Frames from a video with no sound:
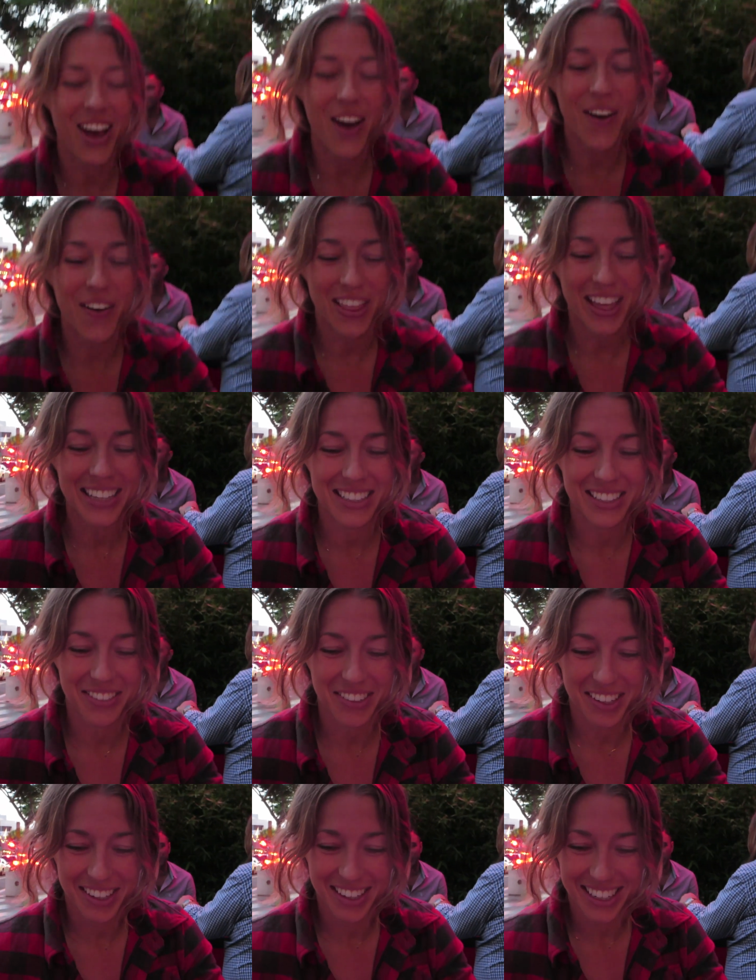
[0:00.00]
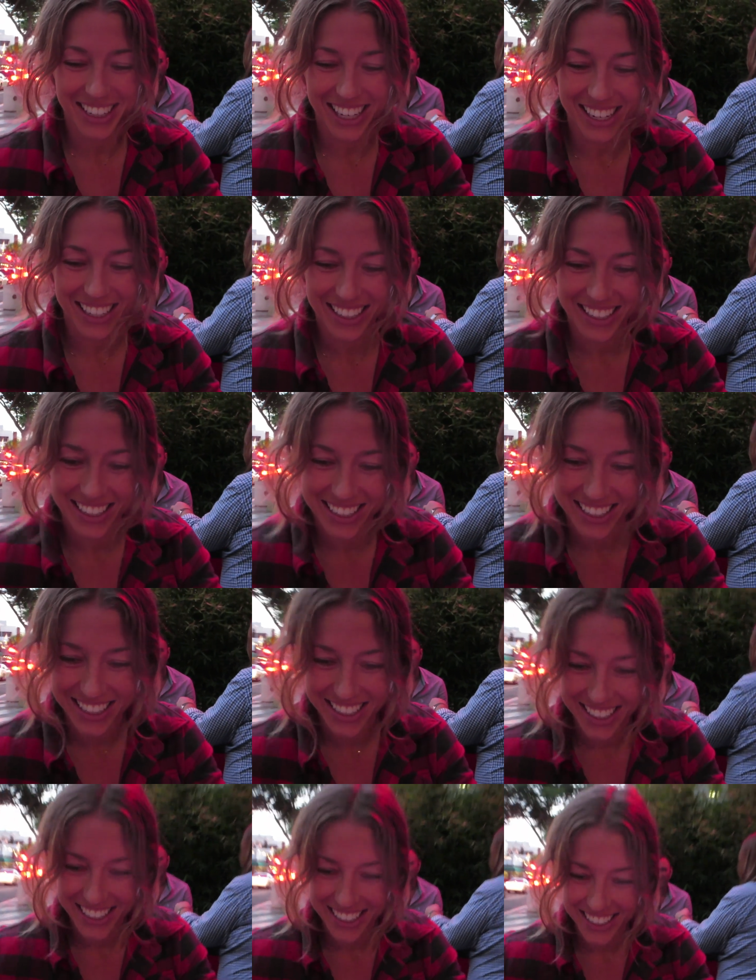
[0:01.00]
Oh, that's funny. Yeah, it. kale and
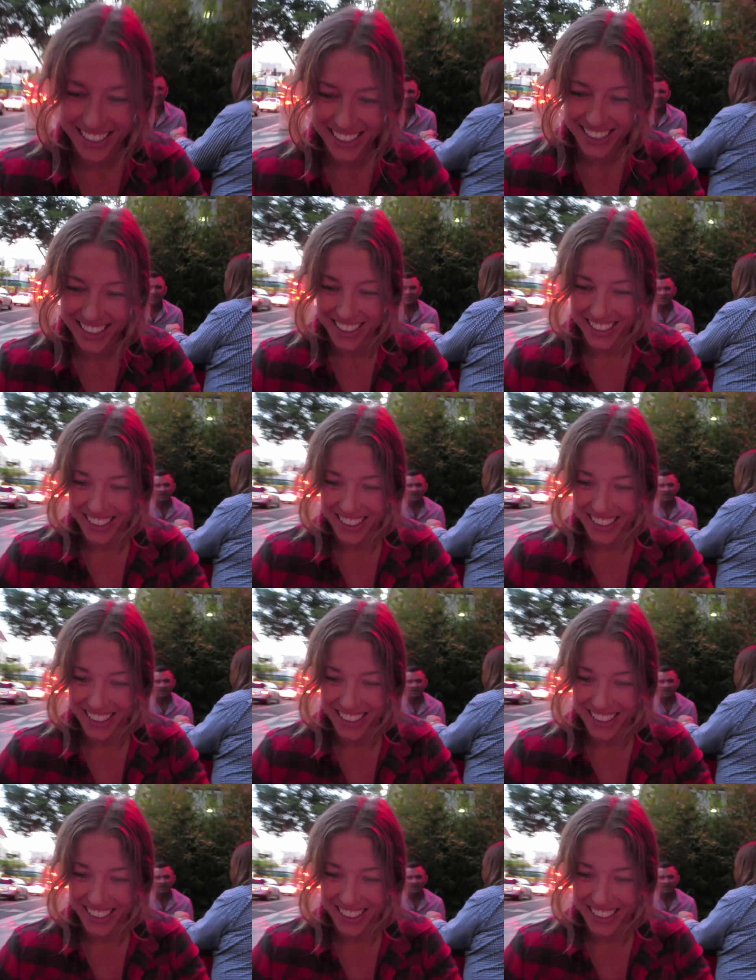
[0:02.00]
cauliflower soup.